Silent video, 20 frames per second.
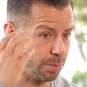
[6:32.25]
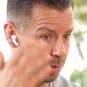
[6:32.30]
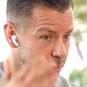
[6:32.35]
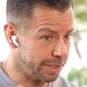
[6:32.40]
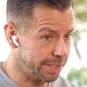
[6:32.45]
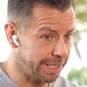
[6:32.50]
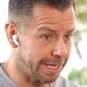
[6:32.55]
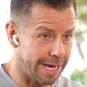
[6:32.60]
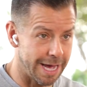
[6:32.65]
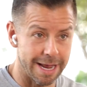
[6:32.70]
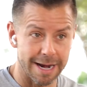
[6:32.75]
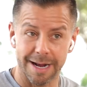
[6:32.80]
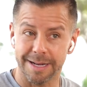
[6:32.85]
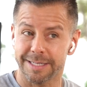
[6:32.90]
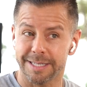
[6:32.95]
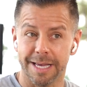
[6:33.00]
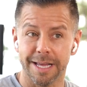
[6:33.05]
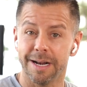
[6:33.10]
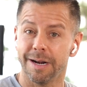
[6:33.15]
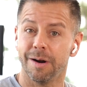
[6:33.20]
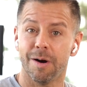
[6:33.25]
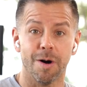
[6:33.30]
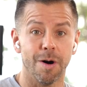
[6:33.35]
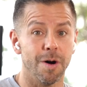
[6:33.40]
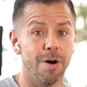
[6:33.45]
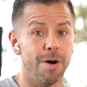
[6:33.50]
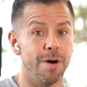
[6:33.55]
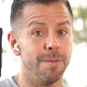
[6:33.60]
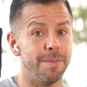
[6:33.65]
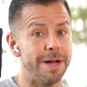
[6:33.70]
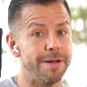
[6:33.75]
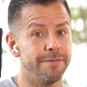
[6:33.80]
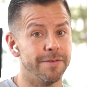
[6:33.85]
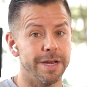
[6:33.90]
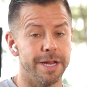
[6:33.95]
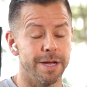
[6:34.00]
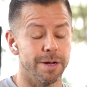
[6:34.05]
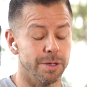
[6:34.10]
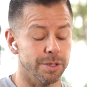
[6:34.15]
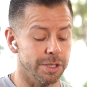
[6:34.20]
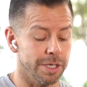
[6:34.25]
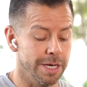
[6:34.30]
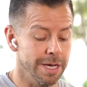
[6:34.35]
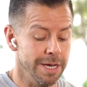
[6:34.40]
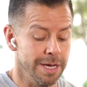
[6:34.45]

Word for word: once again, I say it in all my videos,